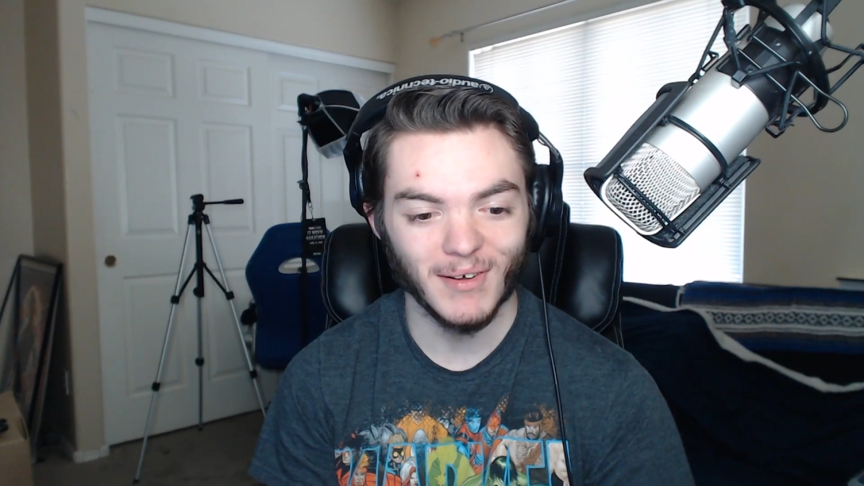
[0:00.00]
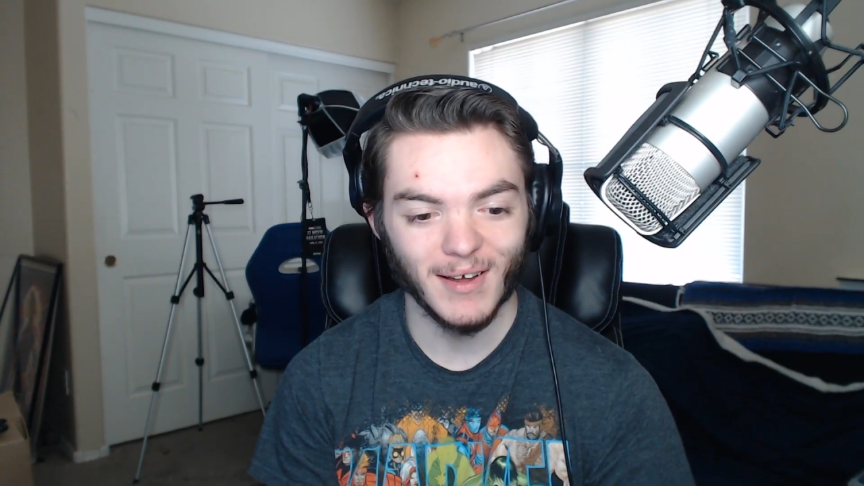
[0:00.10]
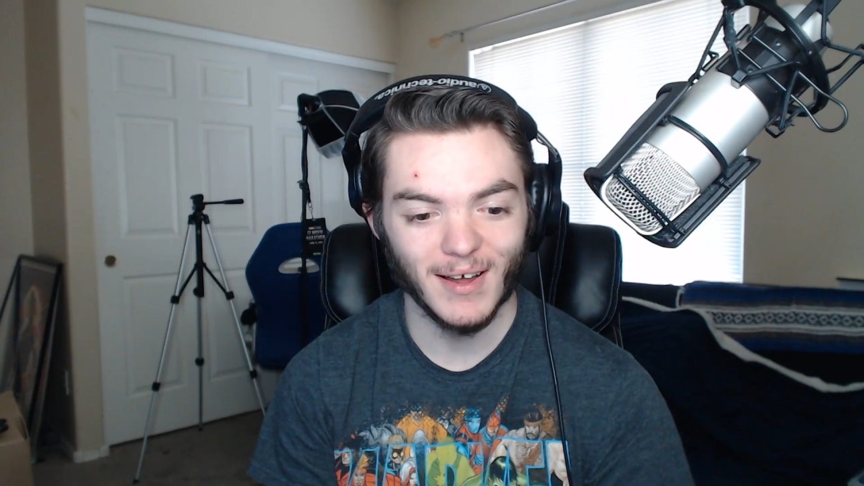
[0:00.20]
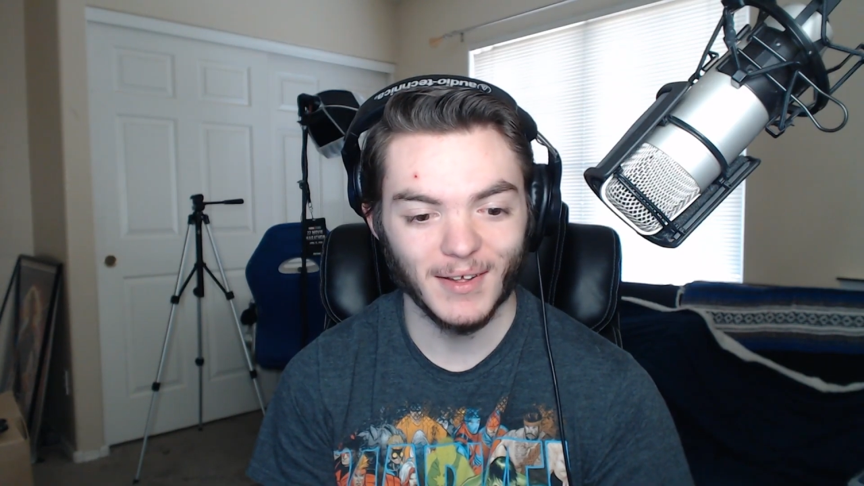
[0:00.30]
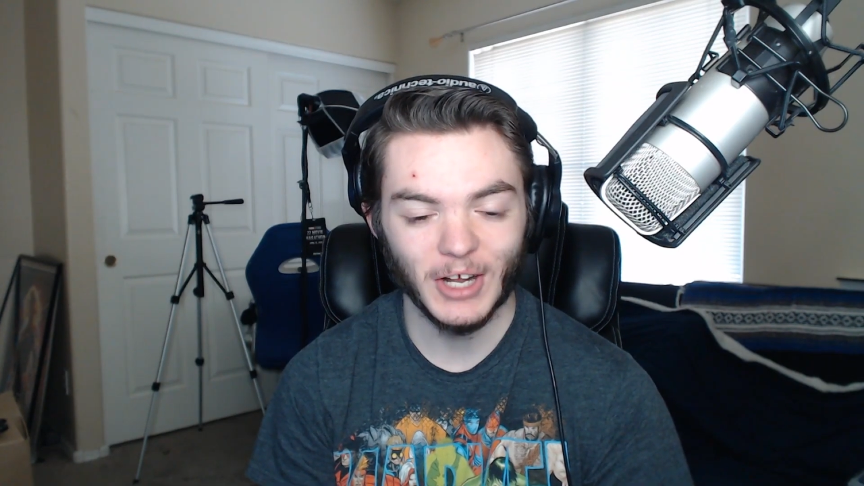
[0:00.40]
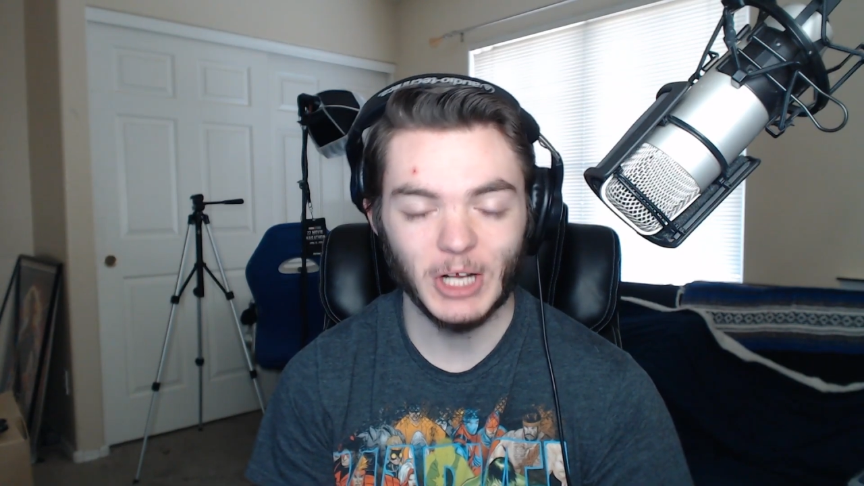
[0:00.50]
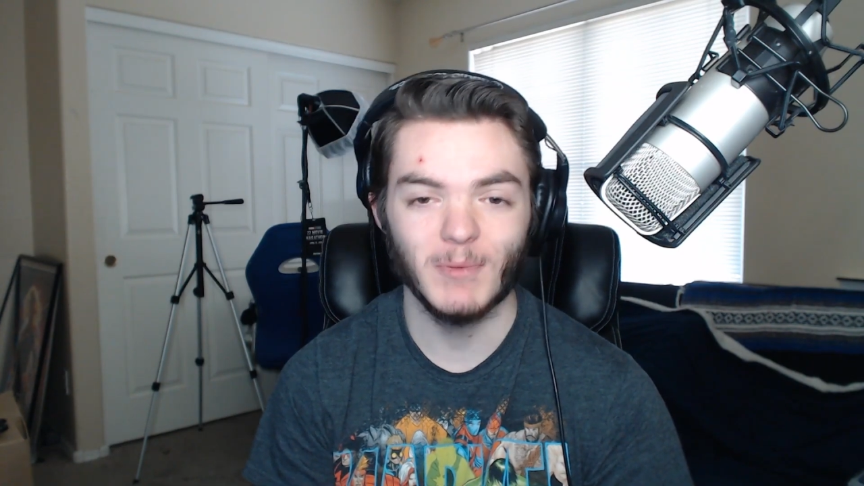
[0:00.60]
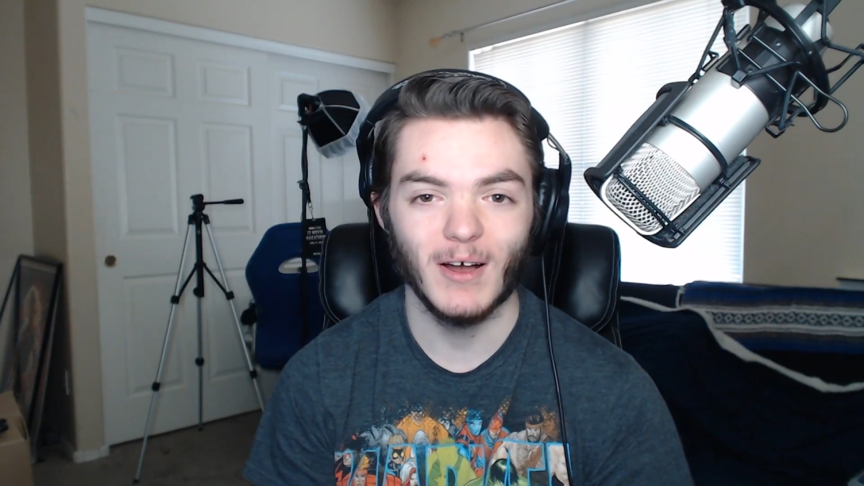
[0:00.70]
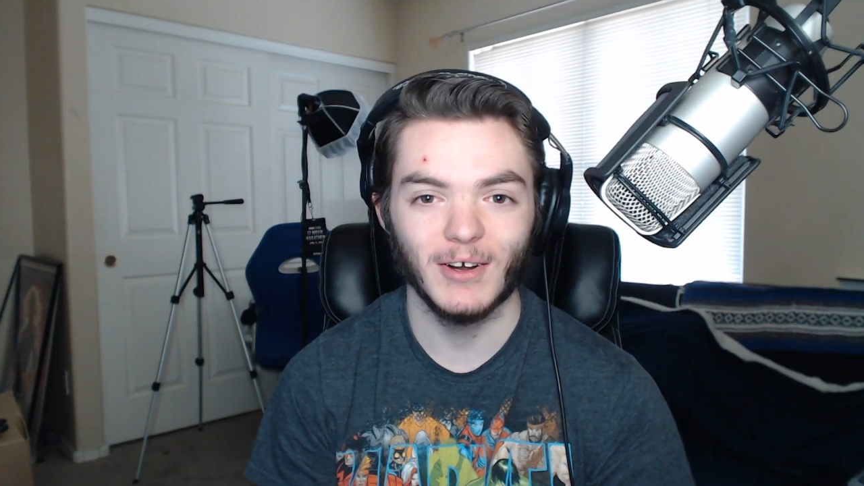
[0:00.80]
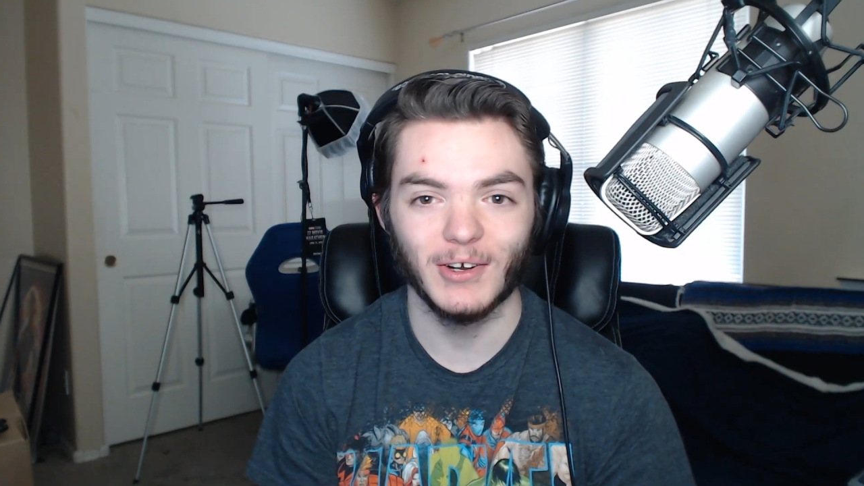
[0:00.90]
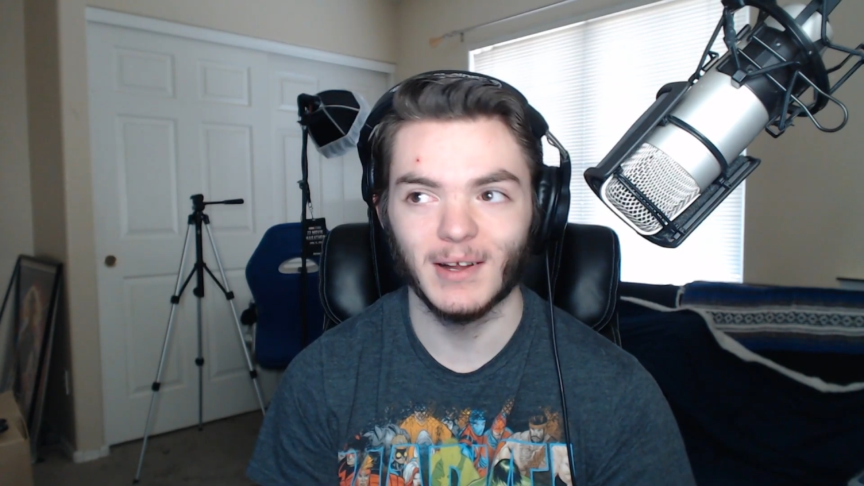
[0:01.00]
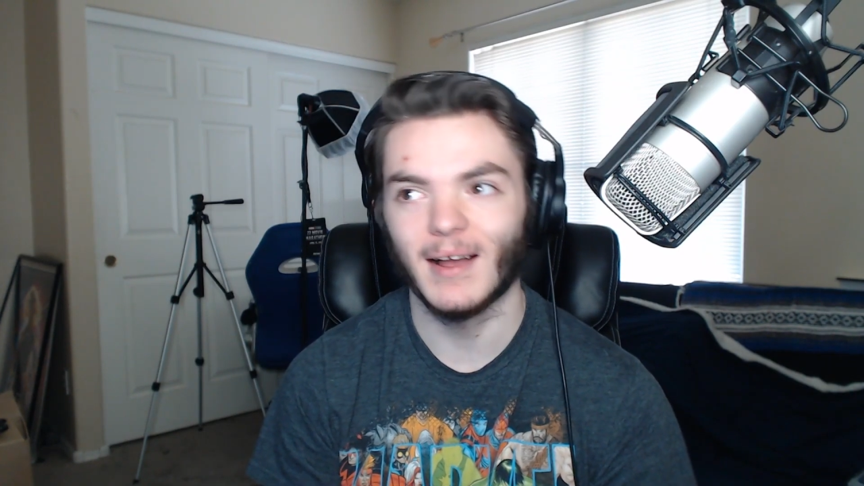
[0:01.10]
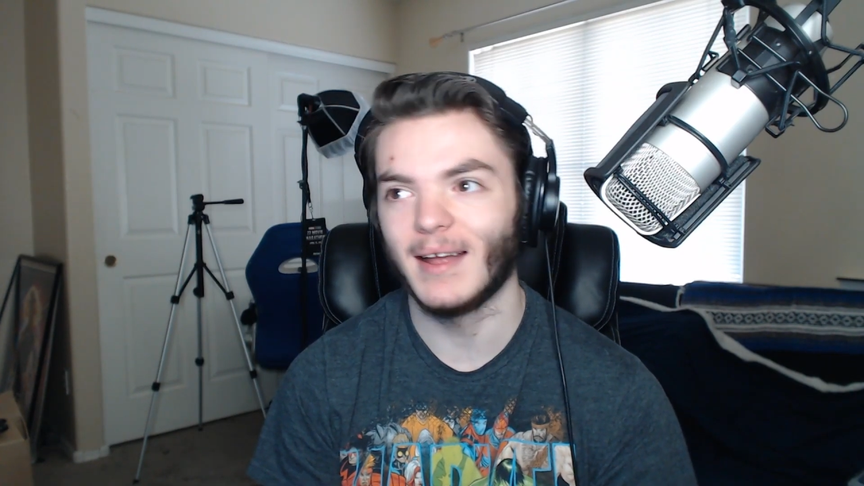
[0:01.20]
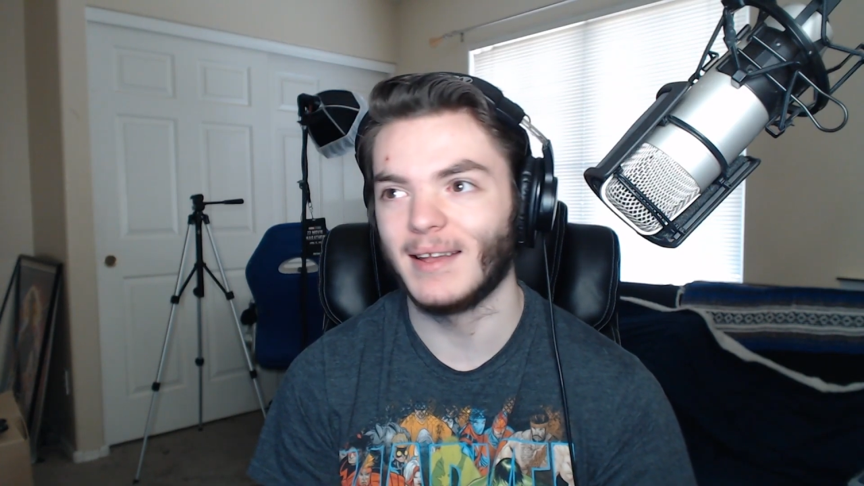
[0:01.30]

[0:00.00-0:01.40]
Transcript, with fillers: Uh, Harry Potter,